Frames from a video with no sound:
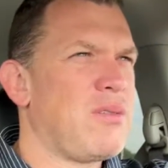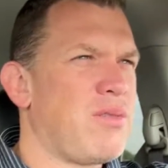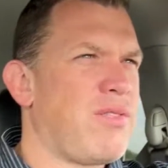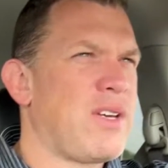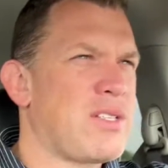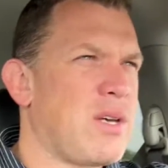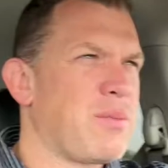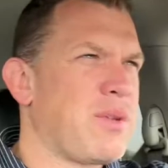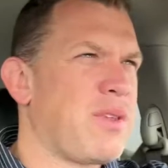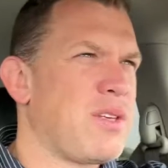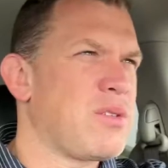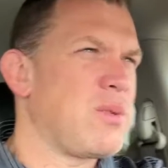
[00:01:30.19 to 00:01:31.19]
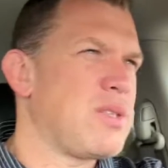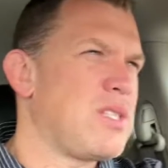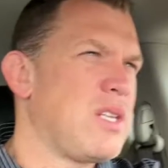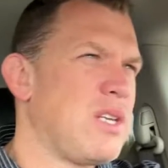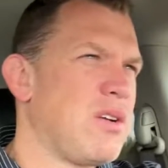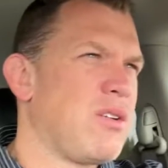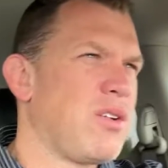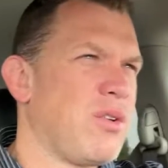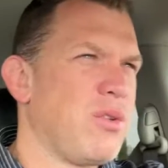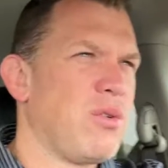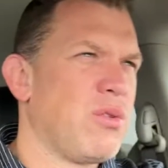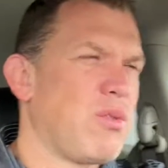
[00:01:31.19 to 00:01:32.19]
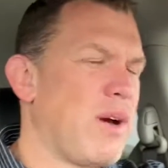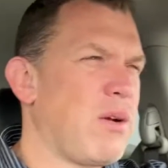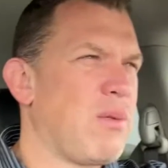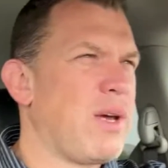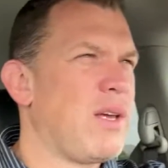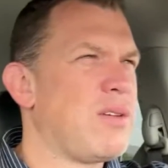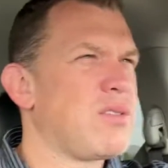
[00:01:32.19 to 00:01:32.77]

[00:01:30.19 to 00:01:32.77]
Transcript: fess up to things we see or do right away.